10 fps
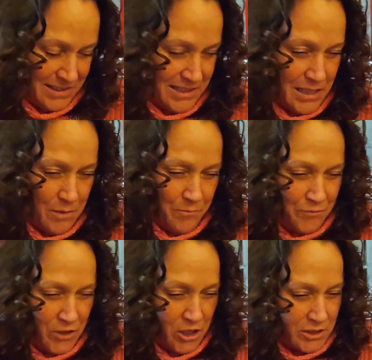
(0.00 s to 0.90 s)
I'm
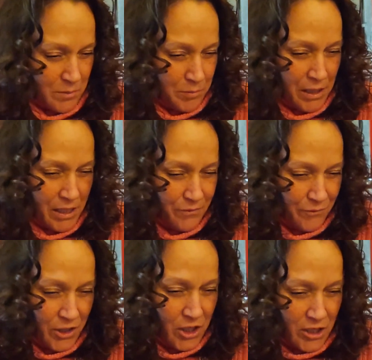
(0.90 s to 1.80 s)
fucked. I'm probably
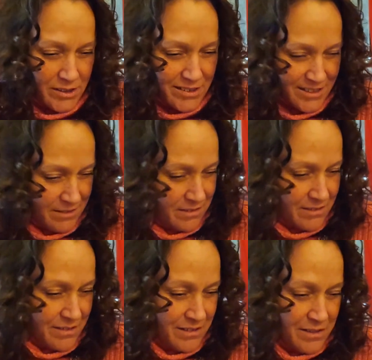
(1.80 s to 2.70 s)
fucked. And then,
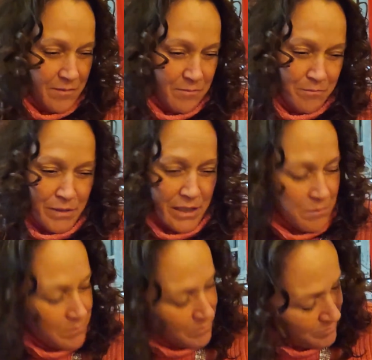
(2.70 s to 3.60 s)

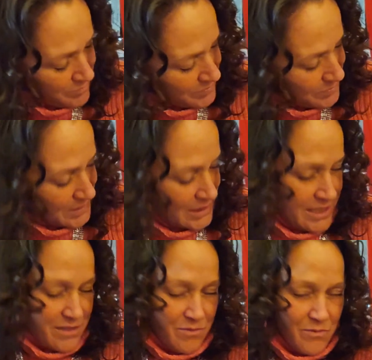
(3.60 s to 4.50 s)
but look,
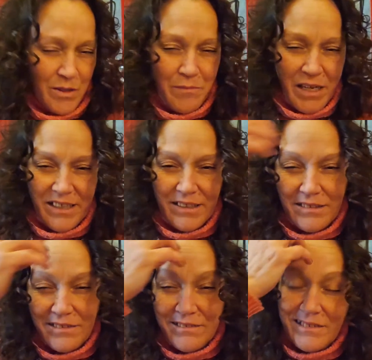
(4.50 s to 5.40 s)
we made it.
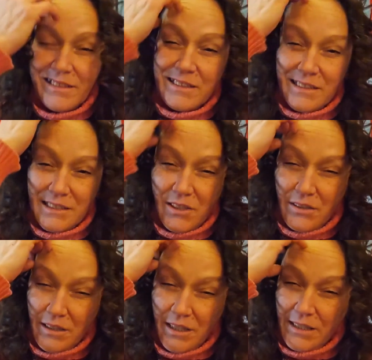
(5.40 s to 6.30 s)
It
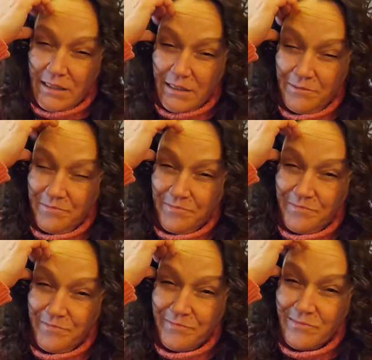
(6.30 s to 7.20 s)
took like how
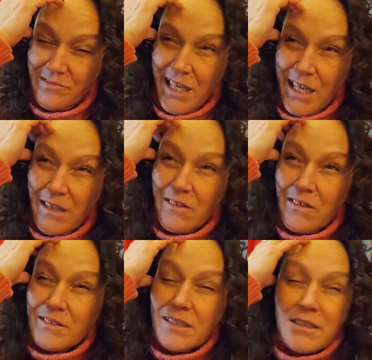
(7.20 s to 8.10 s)
long
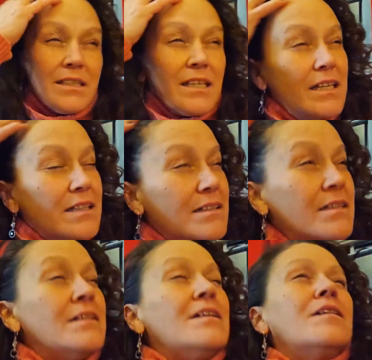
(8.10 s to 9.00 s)
did it take?
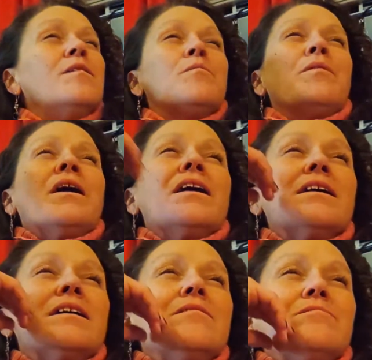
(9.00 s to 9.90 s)

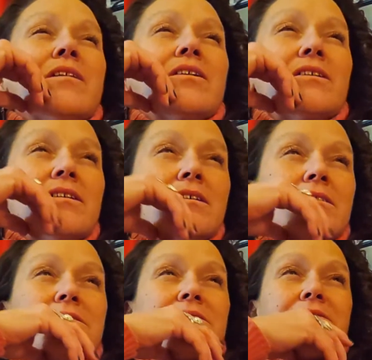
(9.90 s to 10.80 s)
Probably a
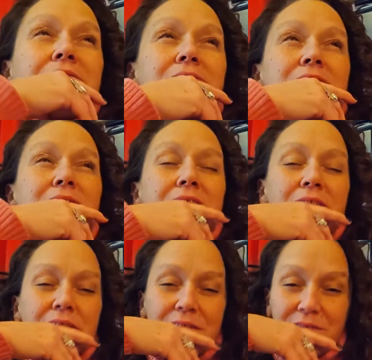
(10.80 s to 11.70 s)
good,
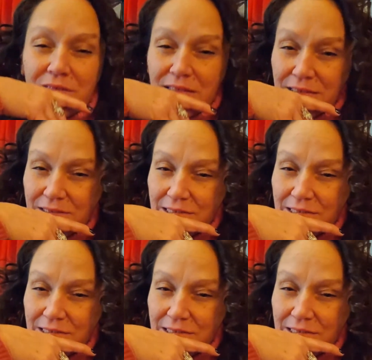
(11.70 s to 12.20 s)
I don't know,